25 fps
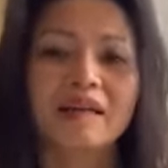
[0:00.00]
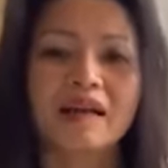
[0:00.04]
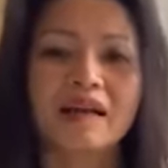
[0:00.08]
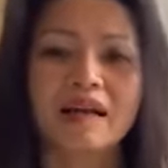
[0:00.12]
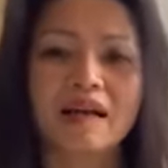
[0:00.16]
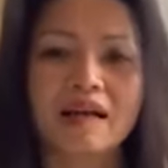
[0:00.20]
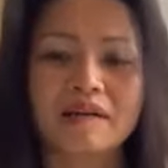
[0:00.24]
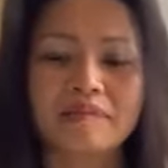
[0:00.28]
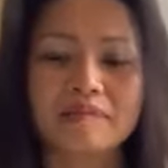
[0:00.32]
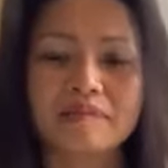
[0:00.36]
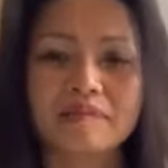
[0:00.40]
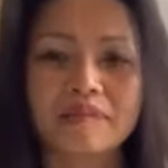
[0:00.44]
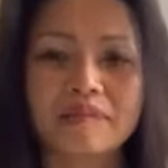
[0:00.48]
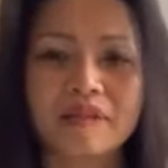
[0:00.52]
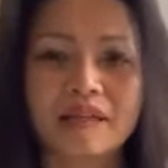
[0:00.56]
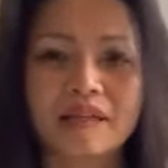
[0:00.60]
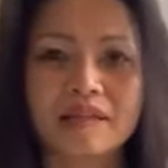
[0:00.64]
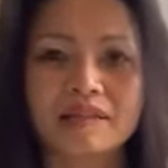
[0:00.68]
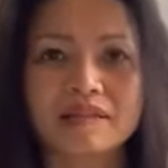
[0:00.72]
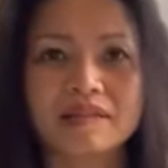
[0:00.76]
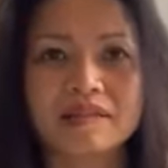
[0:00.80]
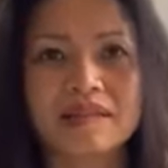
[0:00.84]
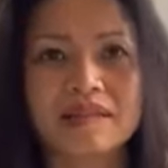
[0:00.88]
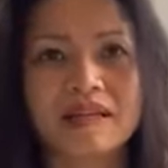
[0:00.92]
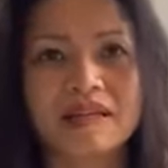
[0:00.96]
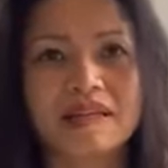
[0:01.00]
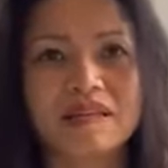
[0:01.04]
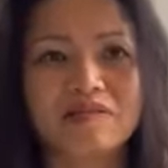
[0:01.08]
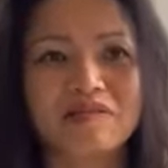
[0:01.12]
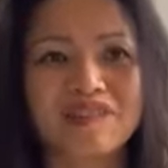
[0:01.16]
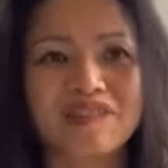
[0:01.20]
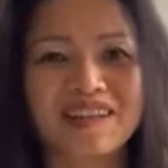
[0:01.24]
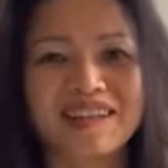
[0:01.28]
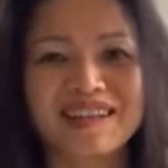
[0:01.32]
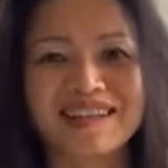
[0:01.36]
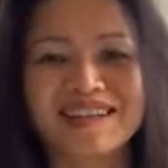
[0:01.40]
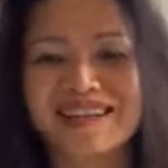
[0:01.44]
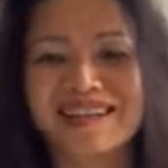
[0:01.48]
Um, instead of
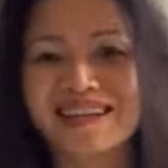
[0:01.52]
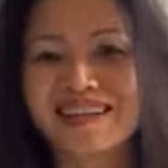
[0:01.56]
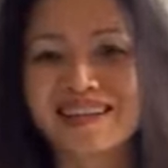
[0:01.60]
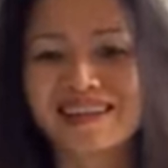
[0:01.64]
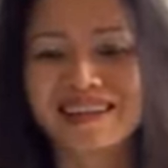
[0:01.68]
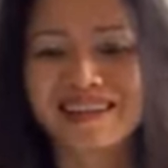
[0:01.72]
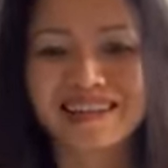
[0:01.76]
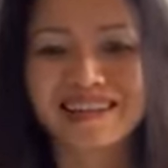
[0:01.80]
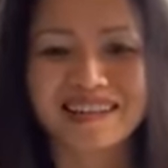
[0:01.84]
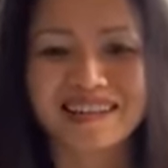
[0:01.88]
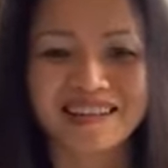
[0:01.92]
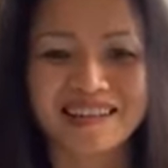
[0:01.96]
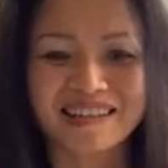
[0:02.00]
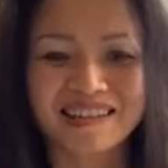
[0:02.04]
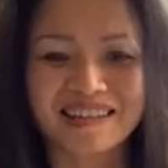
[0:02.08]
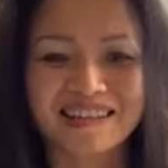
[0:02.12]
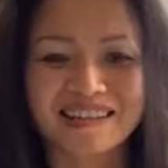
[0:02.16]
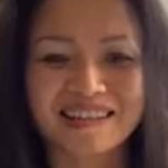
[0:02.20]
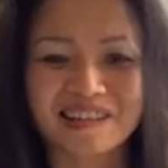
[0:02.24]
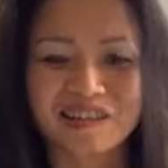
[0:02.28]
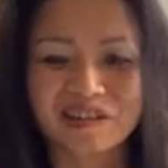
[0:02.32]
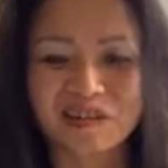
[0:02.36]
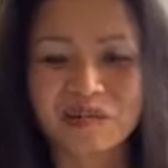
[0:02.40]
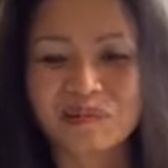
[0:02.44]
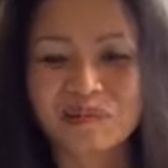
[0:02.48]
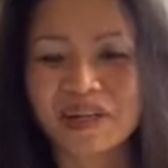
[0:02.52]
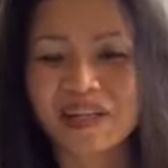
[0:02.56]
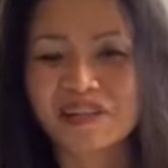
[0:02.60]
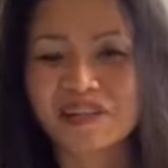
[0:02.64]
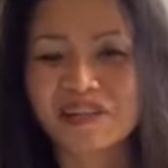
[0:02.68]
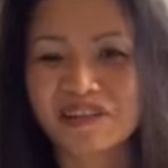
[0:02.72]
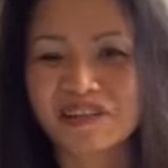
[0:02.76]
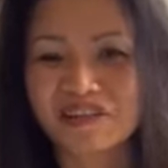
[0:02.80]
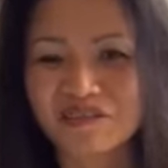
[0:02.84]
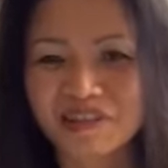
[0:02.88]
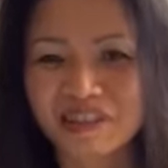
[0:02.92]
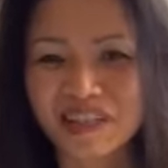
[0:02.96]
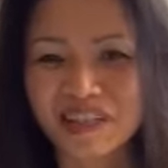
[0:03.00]
thinking, you know, my
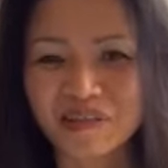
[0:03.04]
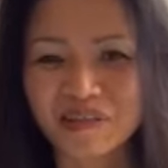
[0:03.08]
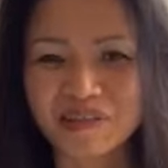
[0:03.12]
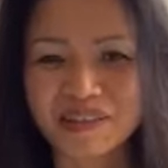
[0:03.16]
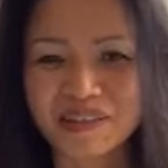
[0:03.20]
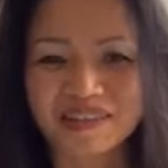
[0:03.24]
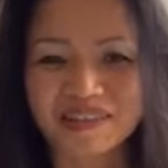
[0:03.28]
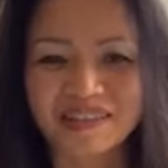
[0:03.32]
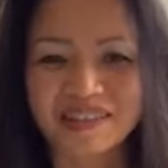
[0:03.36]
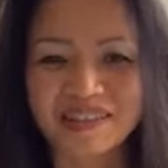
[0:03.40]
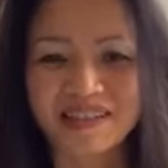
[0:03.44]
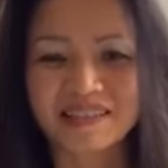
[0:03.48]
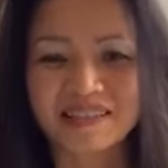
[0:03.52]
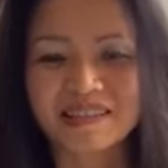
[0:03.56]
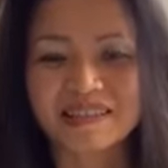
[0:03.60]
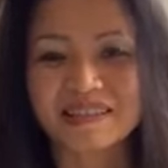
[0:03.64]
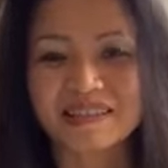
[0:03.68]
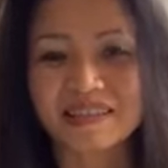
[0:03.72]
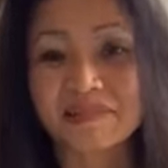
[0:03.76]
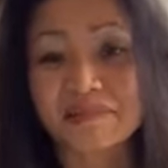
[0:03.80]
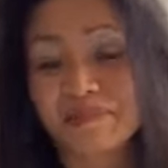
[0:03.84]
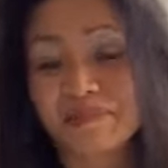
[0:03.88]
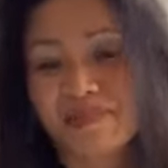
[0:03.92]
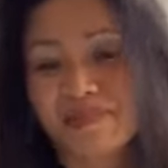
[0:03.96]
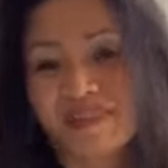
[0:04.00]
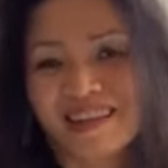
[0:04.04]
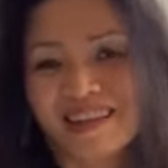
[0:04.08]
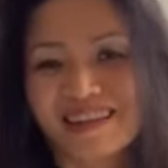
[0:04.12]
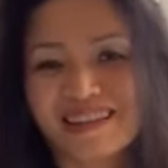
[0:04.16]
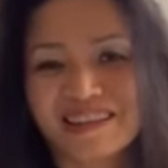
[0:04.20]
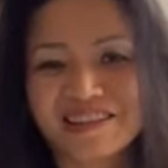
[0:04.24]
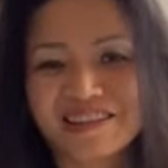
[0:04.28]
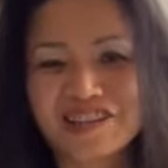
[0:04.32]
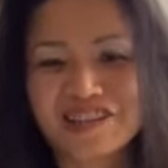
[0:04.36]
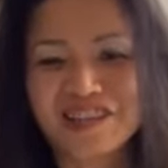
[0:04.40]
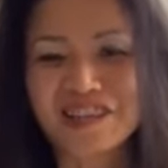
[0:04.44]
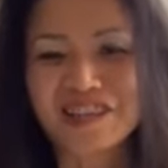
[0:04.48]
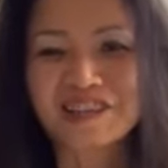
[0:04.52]
girlfriend always says
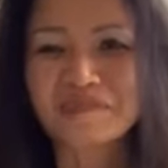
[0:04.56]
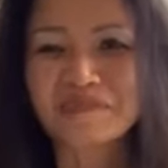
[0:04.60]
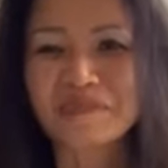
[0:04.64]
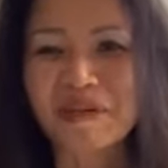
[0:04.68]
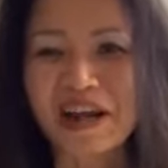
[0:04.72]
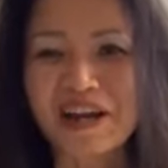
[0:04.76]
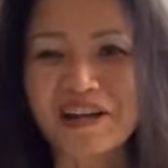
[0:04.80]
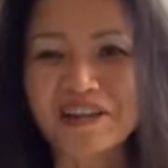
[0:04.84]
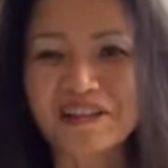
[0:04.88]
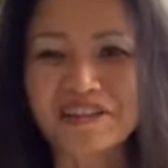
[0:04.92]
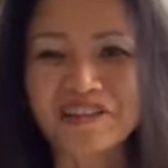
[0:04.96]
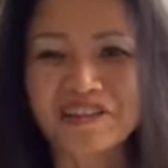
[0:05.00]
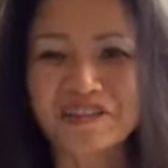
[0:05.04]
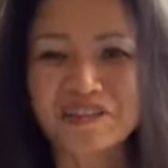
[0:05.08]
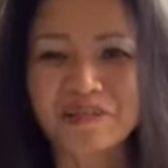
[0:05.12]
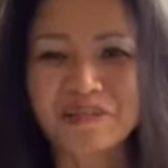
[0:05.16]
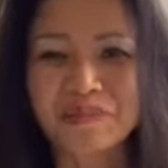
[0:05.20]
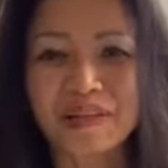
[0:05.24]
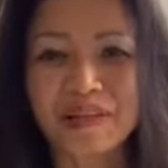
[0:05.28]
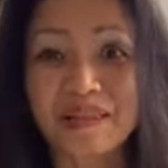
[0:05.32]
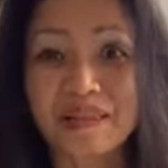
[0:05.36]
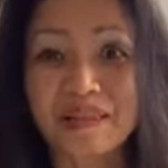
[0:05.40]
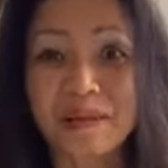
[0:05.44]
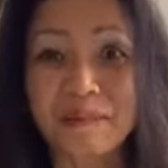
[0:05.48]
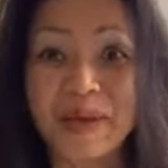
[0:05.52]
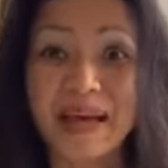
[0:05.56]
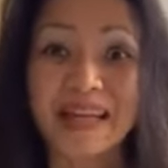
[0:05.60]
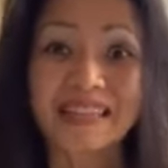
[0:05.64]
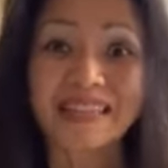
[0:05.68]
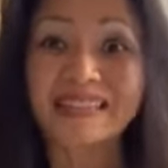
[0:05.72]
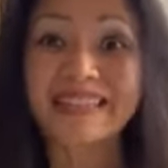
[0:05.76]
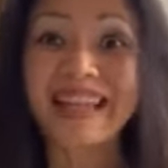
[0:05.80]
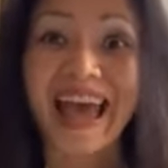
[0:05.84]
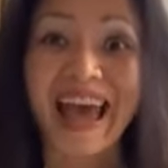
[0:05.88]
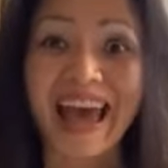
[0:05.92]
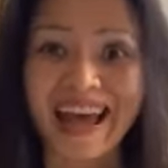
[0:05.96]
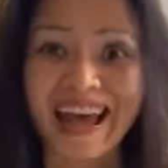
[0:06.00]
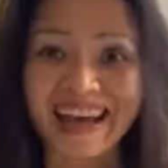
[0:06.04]
she aspires to be the best
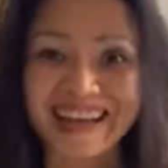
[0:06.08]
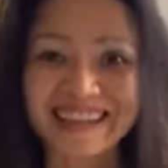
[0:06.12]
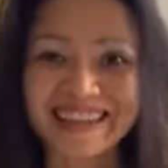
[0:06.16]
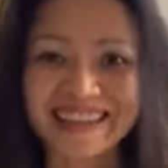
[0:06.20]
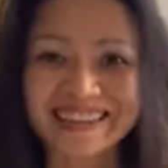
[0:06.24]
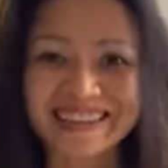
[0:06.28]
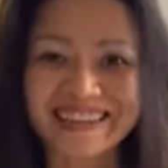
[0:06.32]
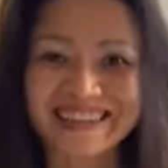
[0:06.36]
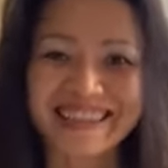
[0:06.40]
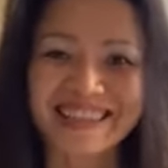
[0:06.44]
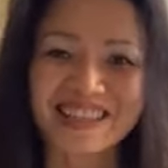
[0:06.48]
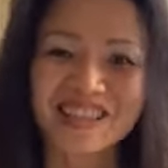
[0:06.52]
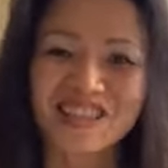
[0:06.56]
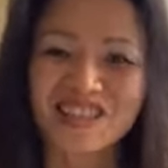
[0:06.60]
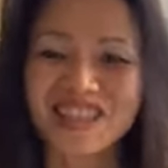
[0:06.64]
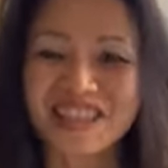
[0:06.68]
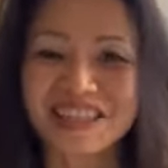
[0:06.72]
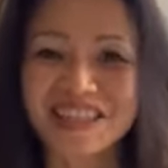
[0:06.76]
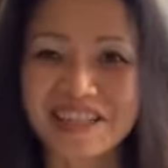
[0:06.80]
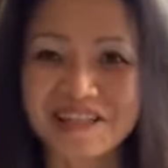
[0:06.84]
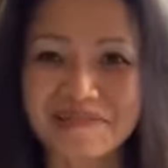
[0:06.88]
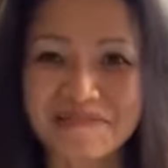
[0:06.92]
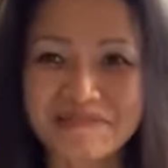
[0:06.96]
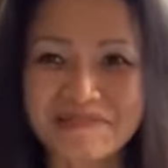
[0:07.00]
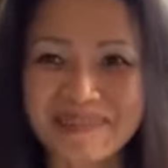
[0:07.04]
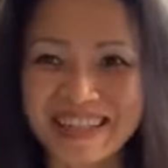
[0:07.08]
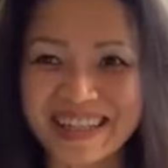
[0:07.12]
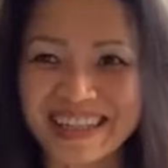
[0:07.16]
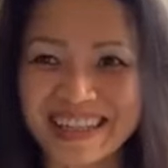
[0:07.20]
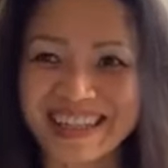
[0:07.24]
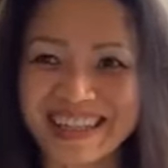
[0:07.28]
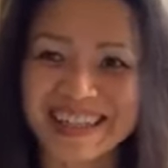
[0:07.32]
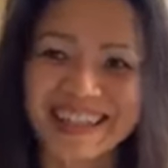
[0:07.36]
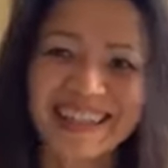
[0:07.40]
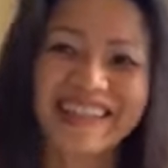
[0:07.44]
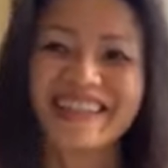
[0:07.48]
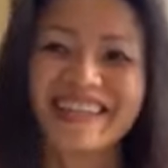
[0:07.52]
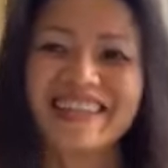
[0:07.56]
dad that she can be,
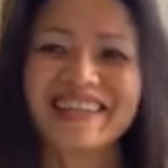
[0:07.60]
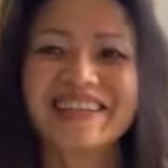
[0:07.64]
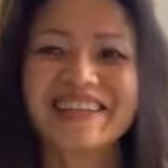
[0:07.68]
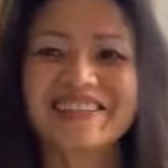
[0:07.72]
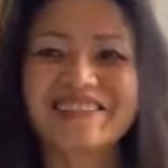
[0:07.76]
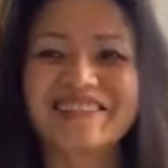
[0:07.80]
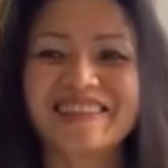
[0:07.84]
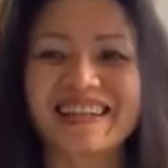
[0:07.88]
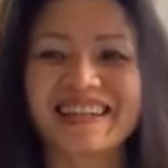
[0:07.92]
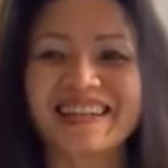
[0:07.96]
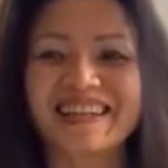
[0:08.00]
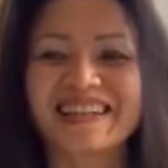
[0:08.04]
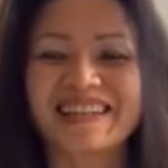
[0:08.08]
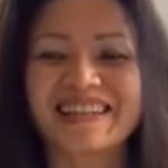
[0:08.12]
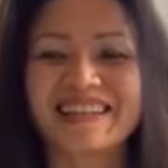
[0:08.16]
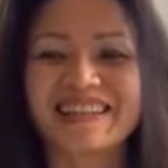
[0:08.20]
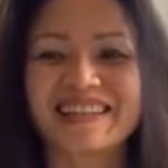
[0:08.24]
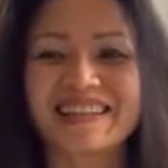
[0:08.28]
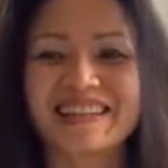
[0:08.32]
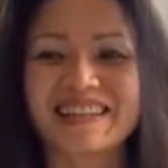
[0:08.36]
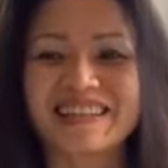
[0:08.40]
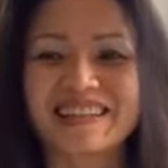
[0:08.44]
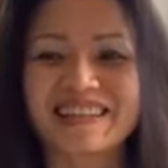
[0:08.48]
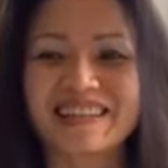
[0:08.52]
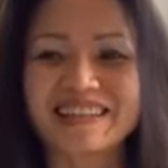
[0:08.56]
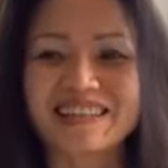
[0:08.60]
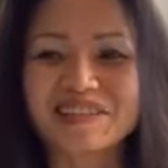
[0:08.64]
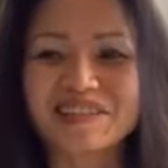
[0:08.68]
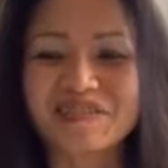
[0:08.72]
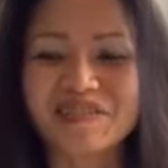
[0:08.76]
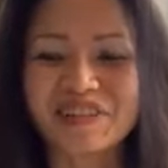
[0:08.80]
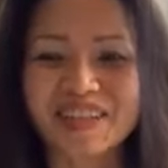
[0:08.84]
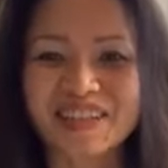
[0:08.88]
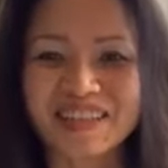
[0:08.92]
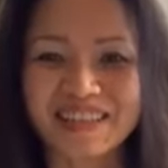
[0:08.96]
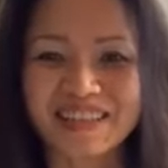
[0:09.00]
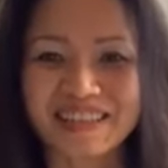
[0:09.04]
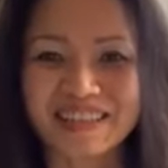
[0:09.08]
right? And, and it's
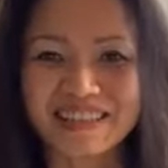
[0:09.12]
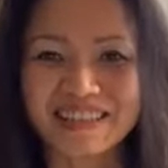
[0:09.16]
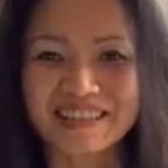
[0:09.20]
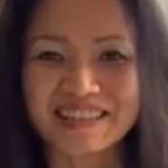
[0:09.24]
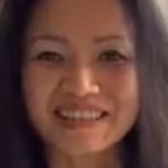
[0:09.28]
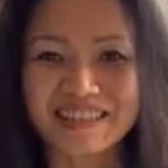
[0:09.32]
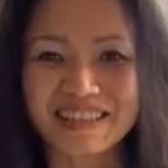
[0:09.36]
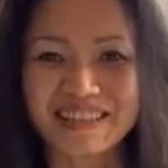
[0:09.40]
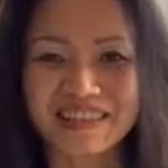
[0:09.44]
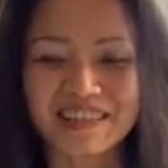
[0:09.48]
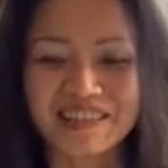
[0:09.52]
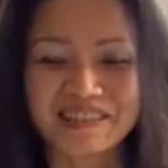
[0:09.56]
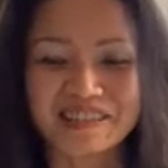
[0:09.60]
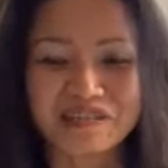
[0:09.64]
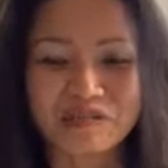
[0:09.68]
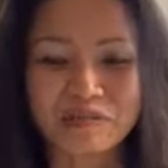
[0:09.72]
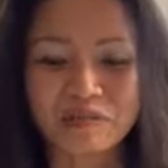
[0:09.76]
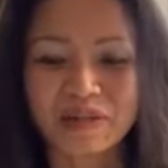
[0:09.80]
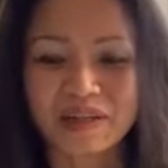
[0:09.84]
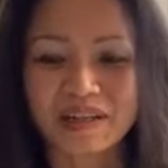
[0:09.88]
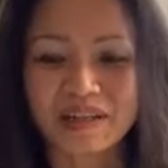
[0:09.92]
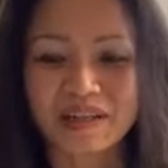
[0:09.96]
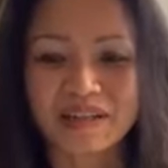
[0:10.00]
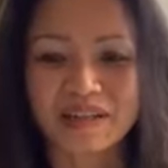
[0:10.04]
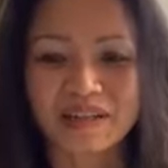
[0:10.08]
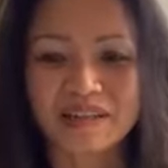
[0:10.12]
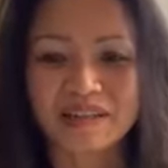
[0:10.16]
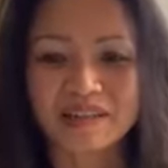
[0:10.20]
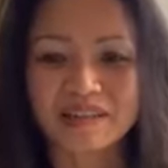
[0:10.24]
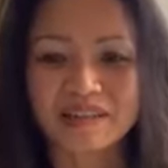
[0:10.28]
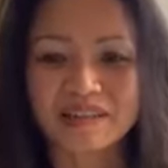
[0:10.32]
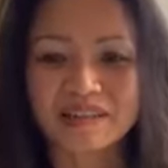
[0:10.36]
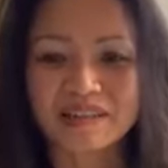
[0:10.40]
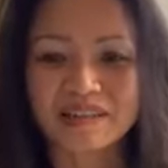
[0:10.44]
one of these things where